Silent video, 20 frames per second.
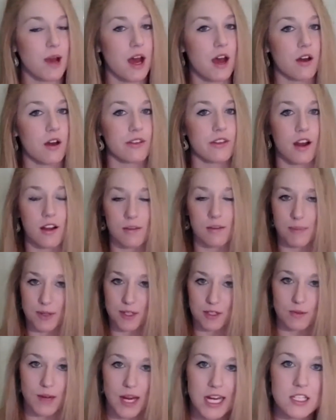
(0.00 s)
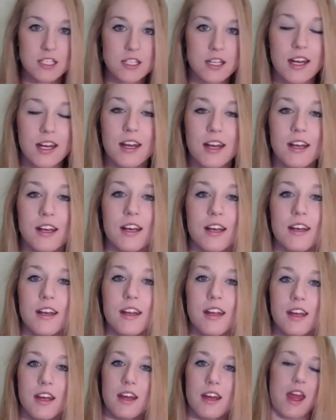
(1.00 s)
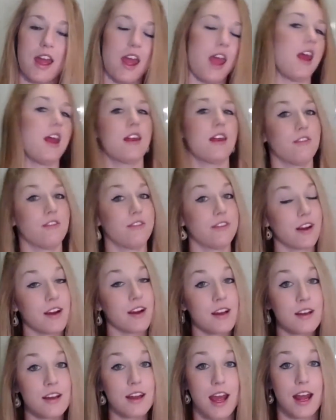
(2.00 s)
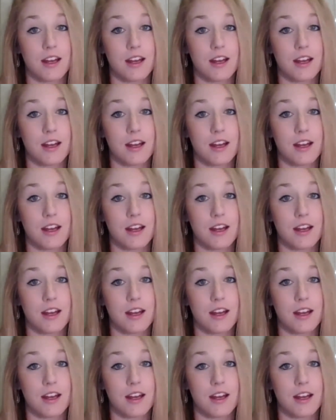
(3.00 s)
the art of persuasion, and if you're in